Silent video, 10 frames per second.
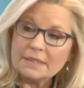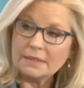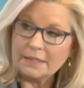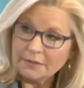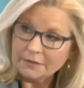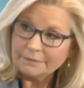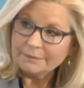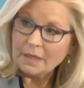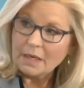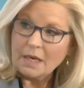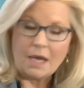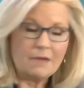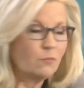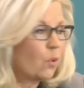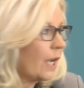leader.
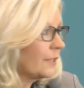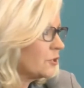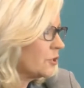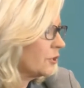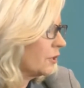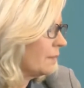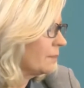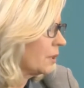I've watched her up